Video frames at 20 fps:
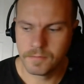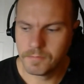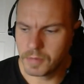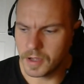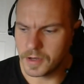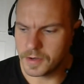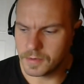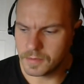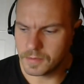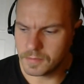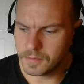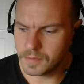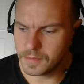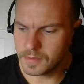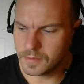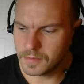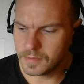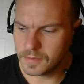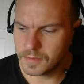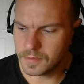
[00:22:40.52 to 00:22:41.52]
but
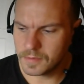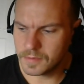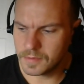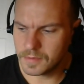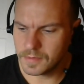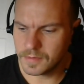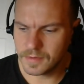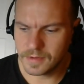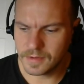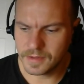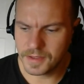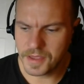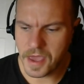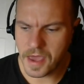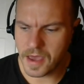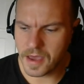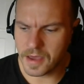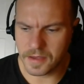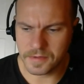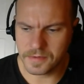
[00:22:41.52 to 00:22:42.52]

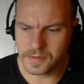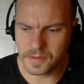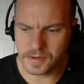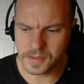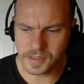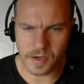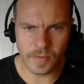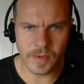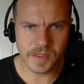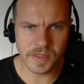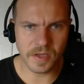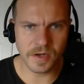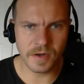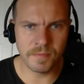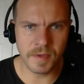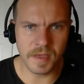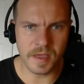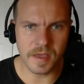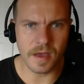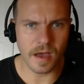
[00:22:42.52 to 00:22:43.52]
yeah, there's always going to
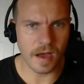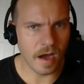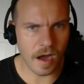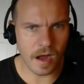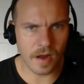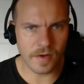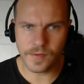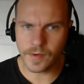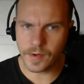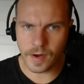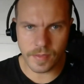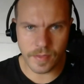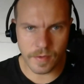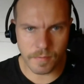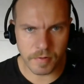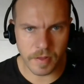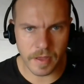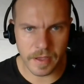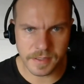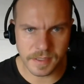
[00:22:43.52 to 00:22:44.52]
be 100 other
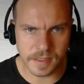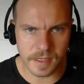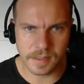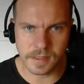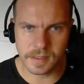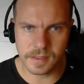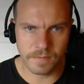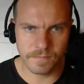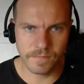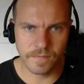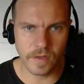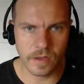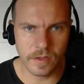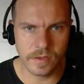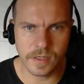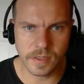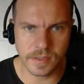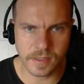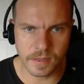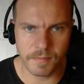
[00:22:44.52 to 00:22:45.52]
places,
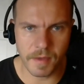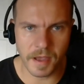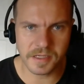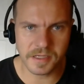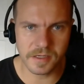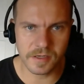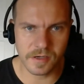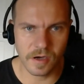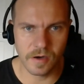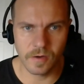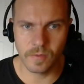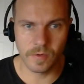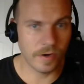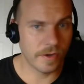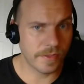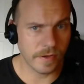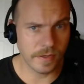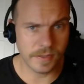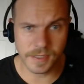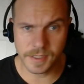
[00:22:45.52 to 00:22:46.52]
villages in Mexico
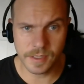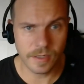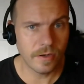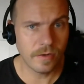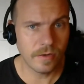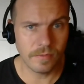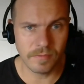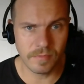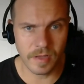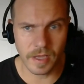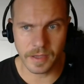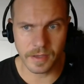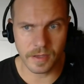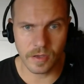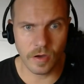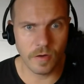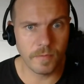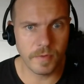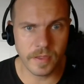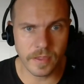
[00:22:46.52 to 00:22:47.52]
where there's still like
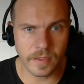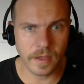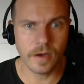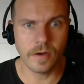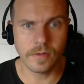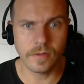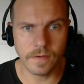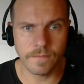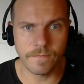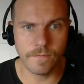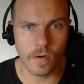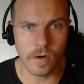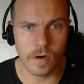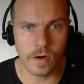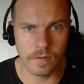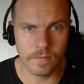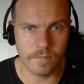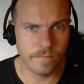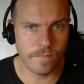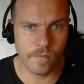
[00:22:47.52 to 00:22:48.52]
you'll be the only
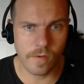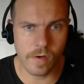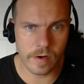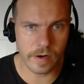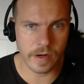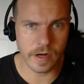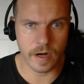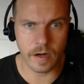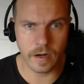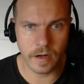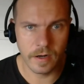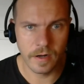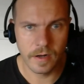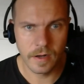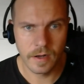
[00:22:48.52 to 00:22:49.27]
foreigner.